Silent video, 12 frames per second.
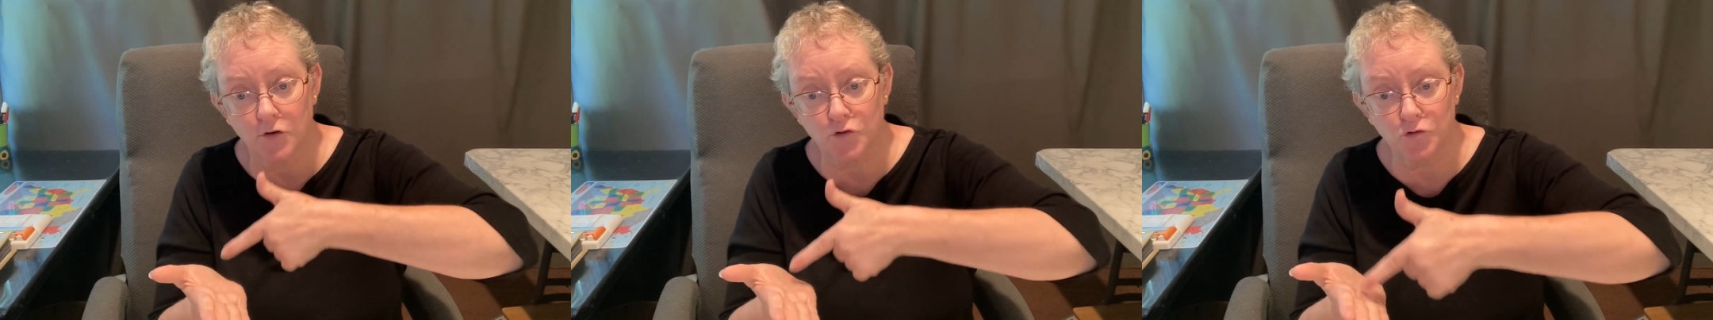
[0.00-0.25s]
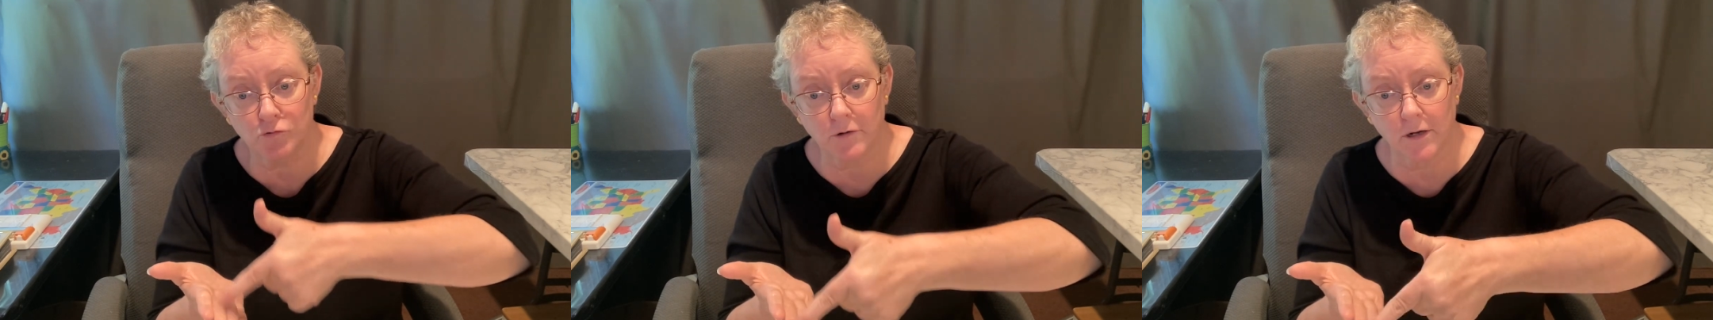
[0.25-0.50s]

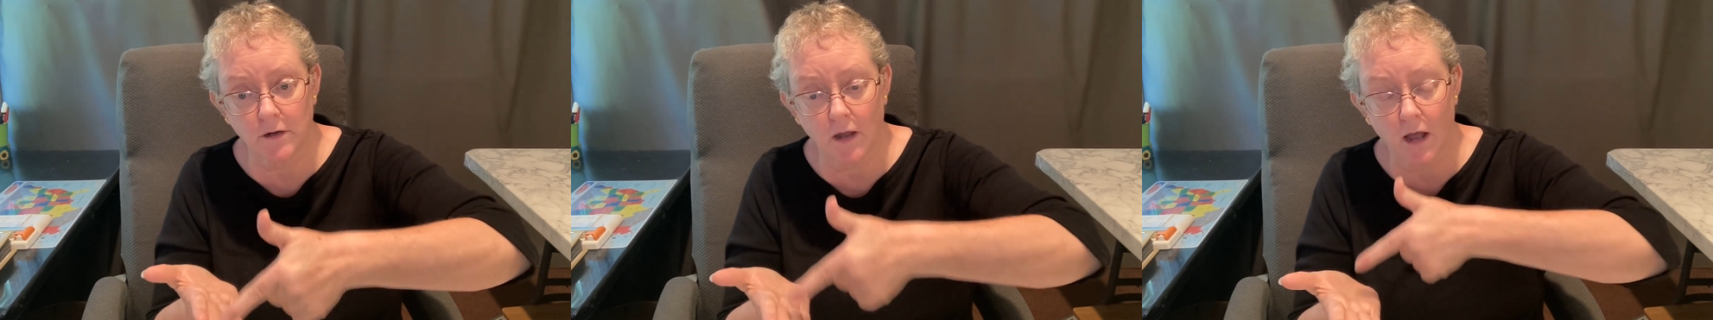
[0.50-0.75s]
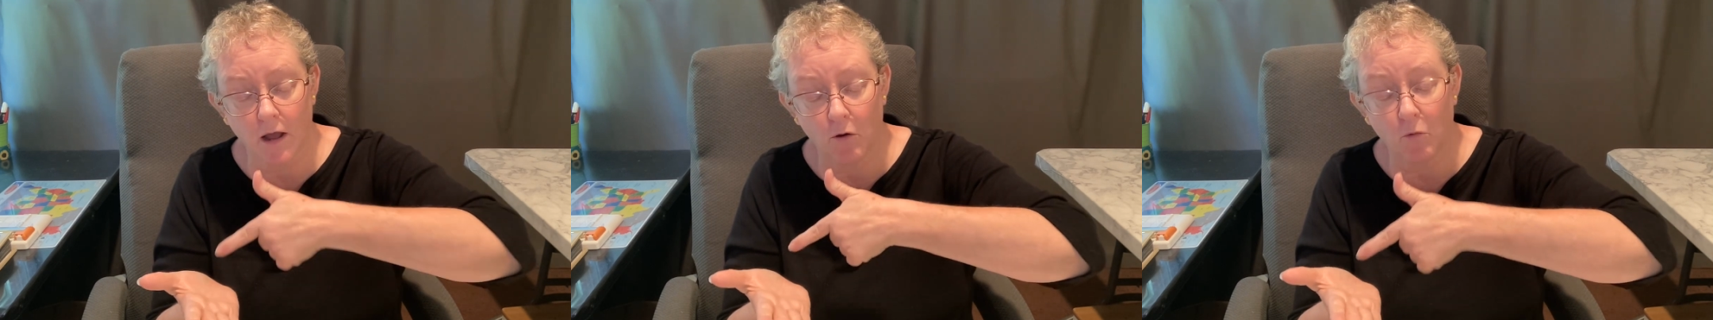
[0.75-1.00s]

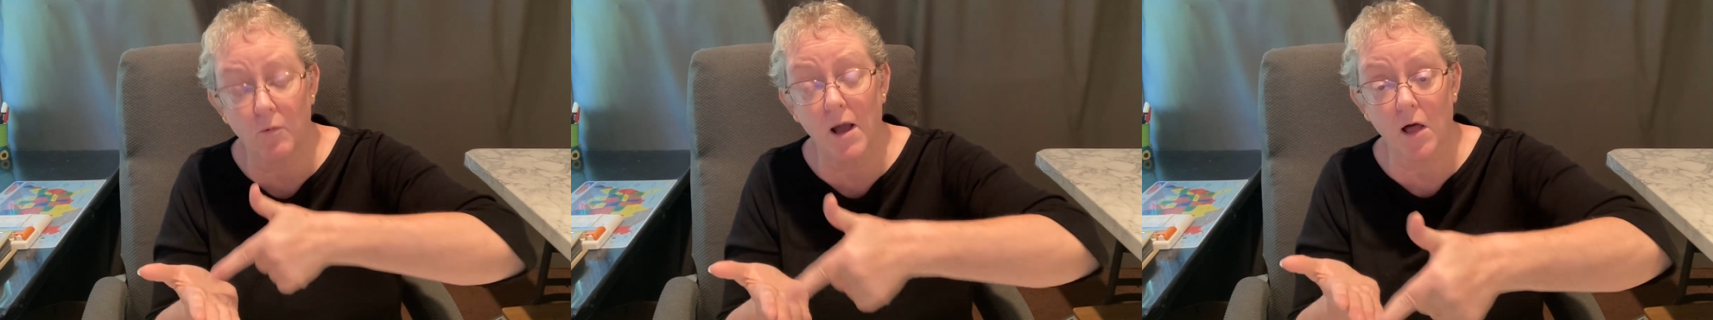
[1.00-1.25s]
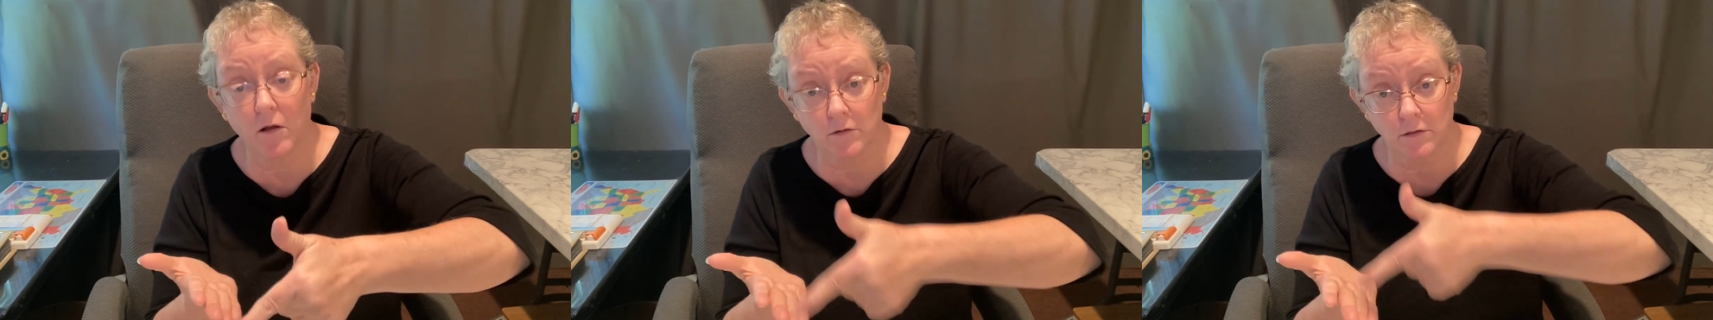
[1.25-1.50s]

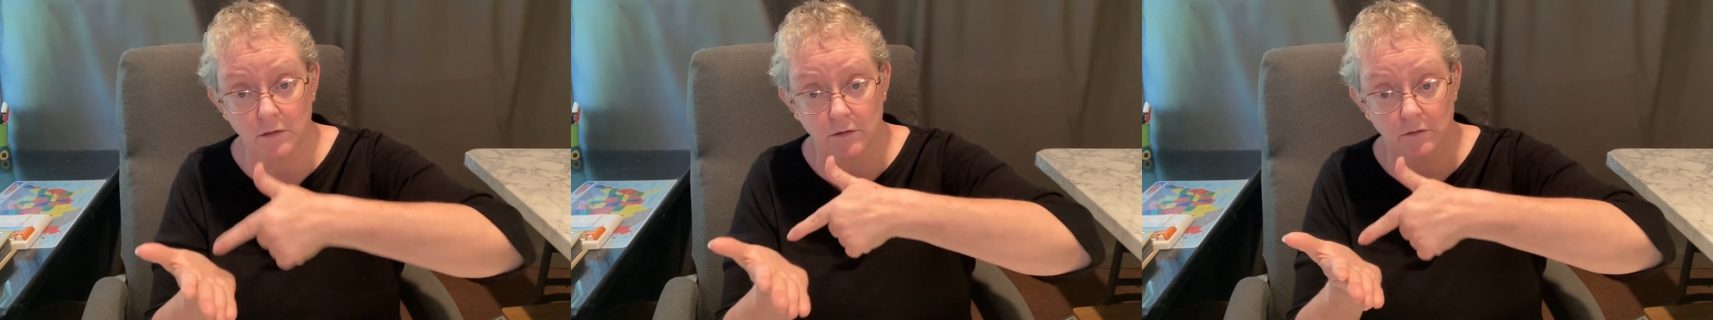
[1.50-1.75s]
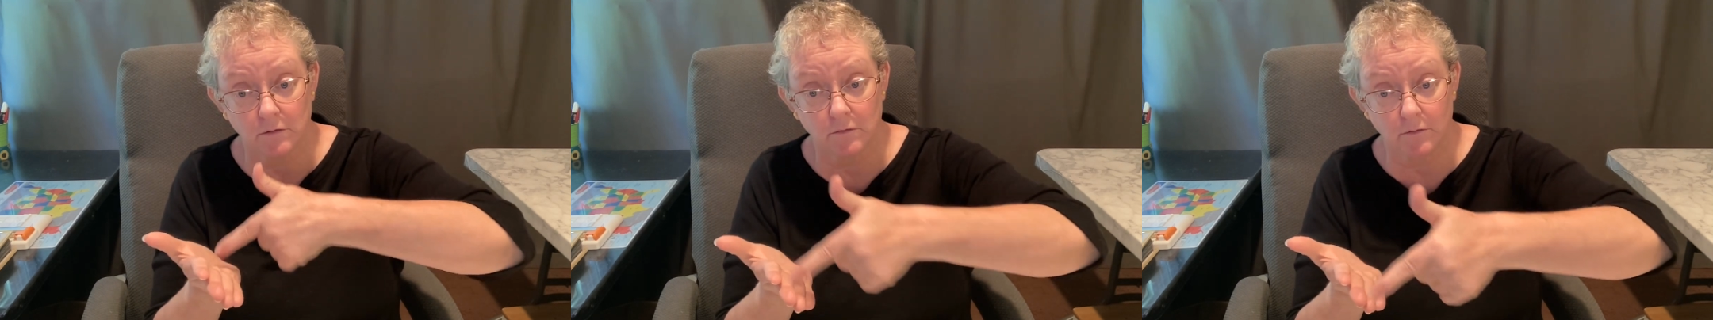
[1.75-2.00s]
Weld.
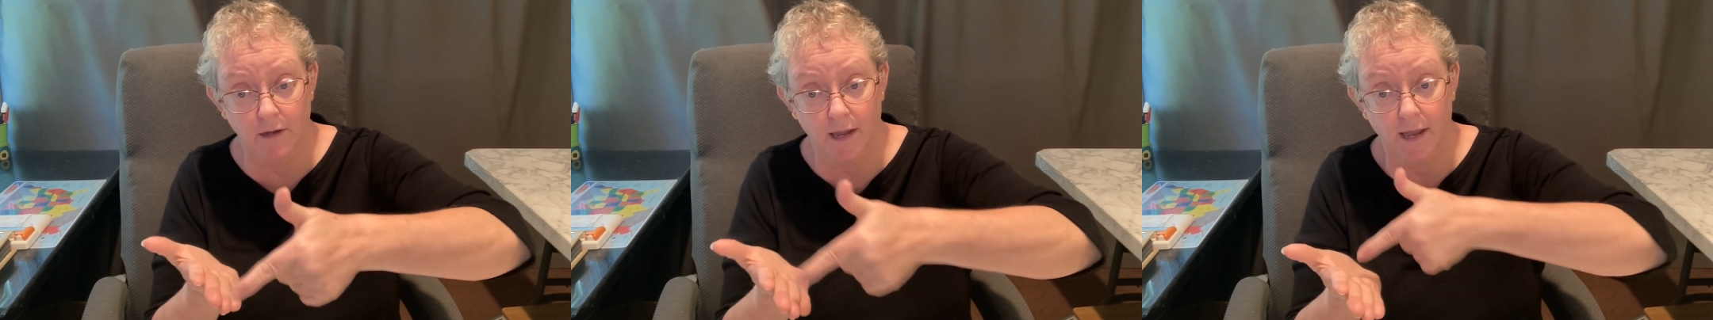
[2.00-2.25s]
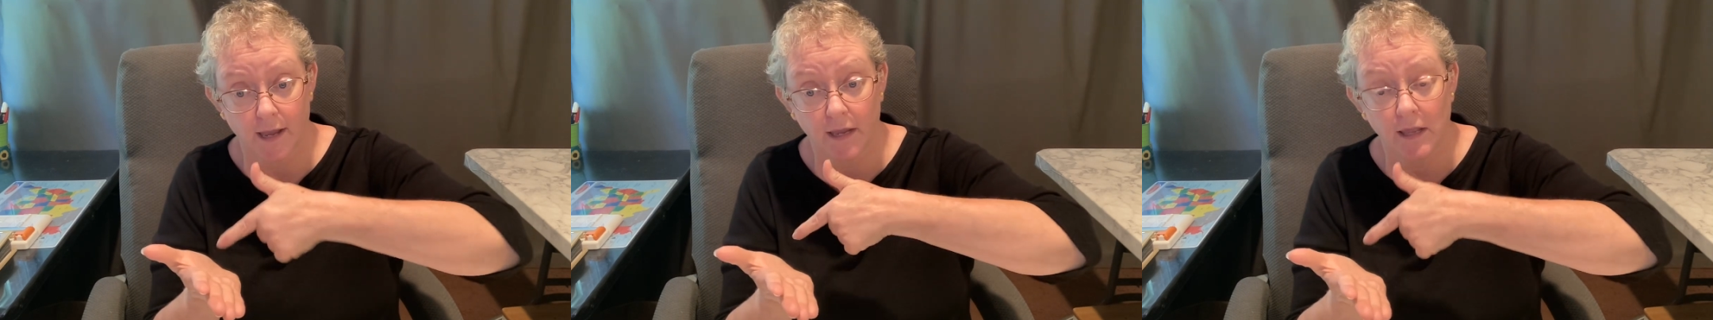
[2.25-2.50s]

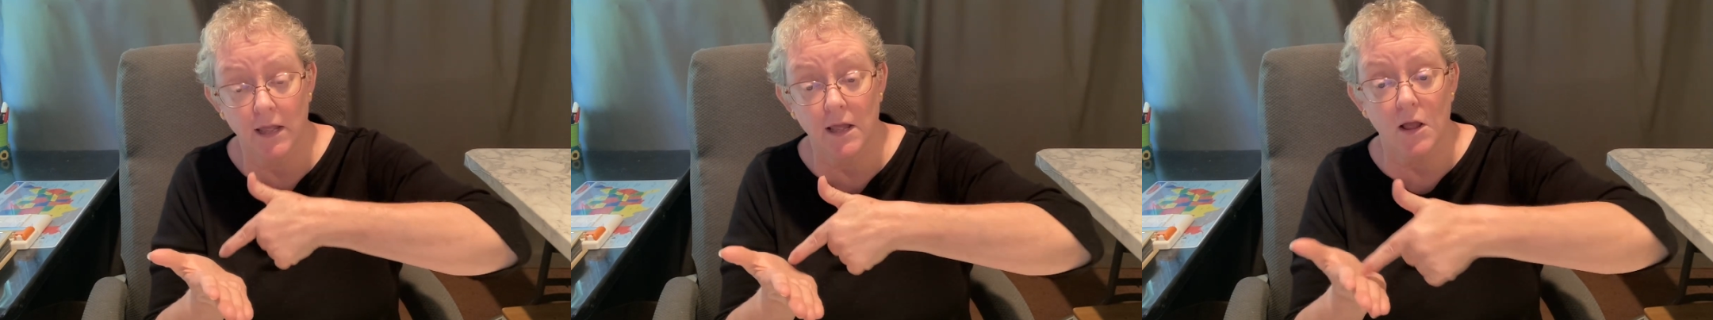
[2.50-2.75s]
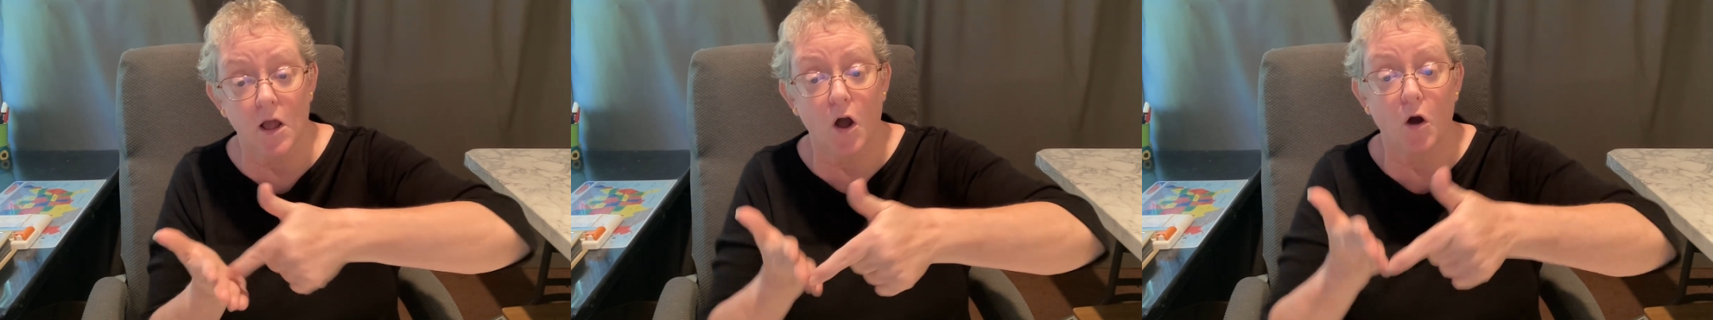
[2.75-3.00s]
Okay.
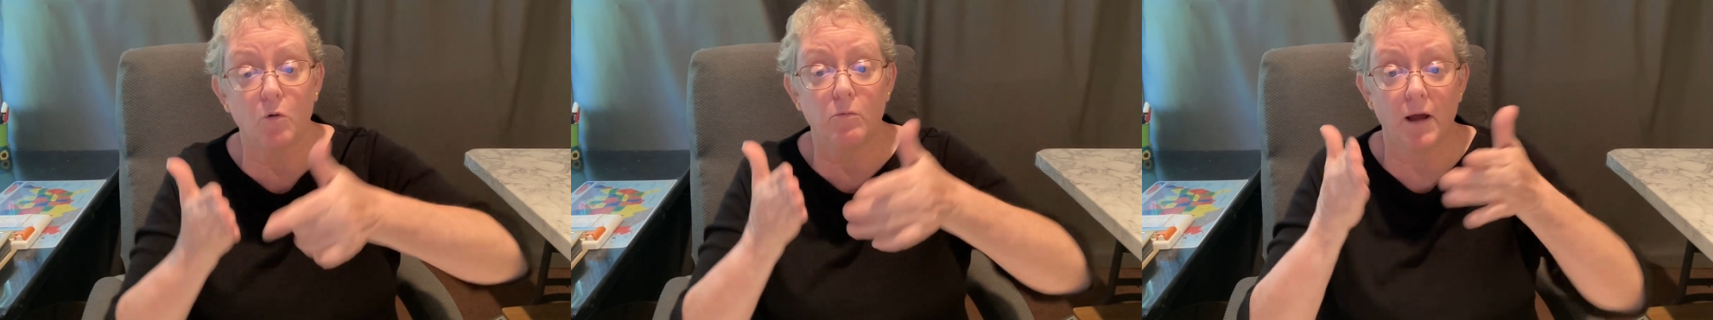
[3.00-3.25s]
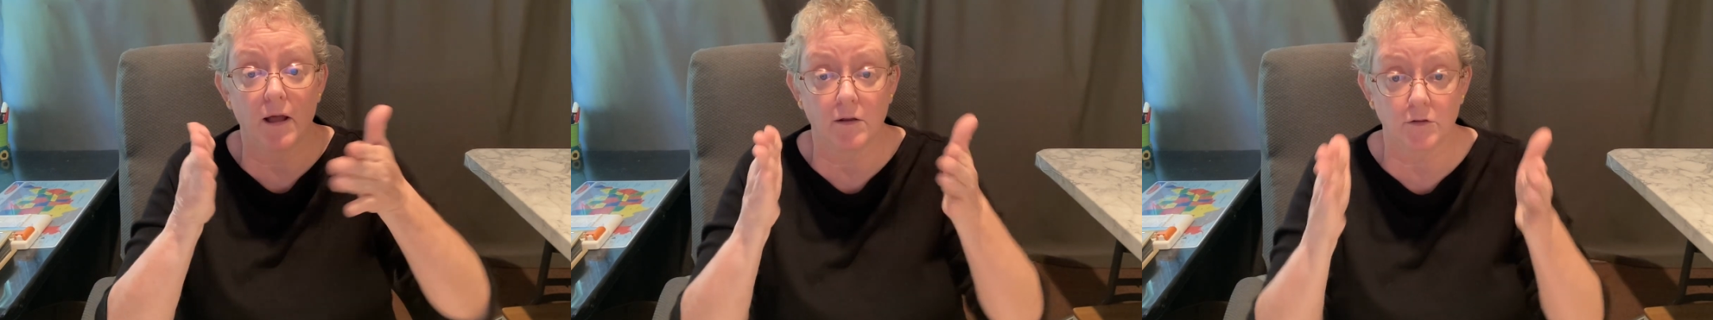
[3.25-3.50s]
A
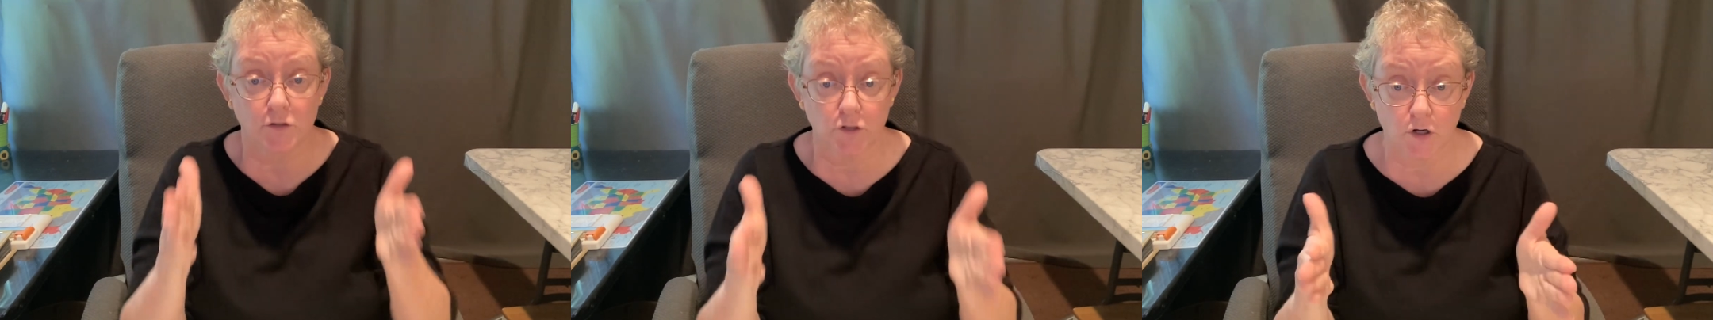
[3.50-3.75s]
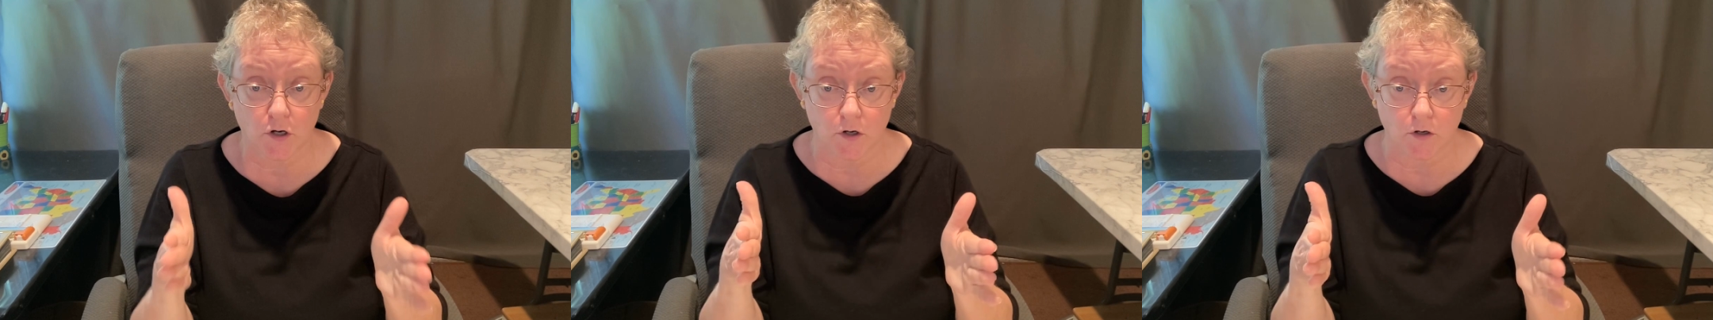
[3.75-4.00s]

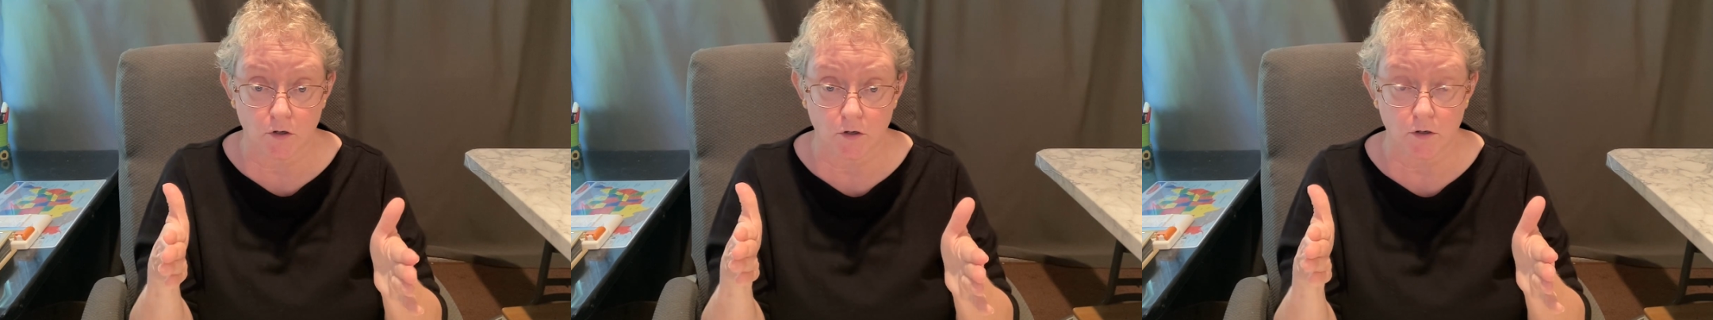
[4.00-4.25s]
welder.